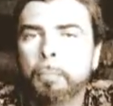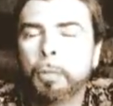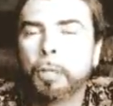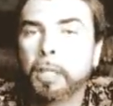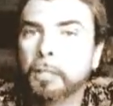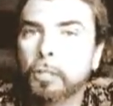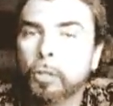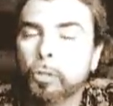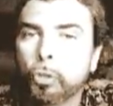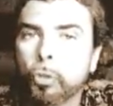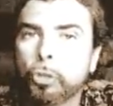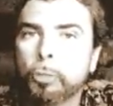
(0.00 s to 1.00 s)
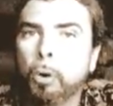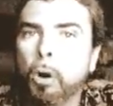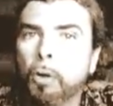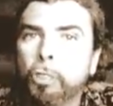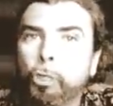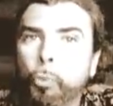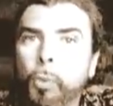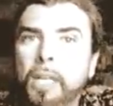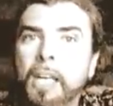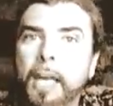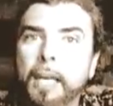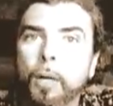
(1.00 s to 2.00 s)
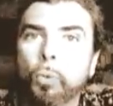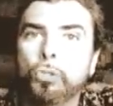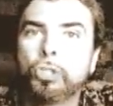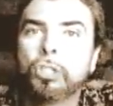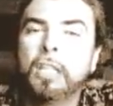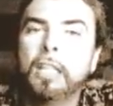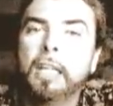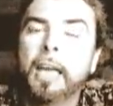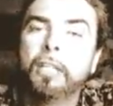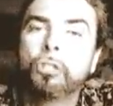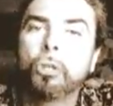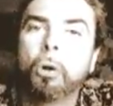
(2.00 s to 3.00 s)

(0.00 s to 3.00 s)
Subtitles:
putting into the search bar Three Nails, THREENAILZZ.